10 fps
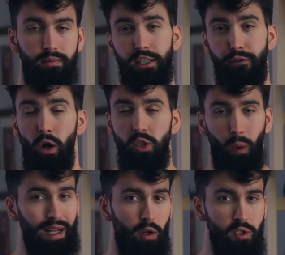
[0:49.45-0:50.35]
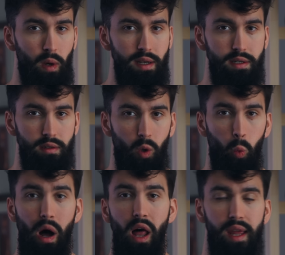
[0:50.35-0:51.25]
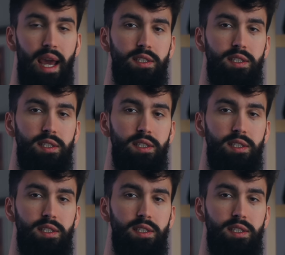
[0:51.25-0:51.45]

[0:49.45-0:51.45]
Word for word: As far as weight loss went, while the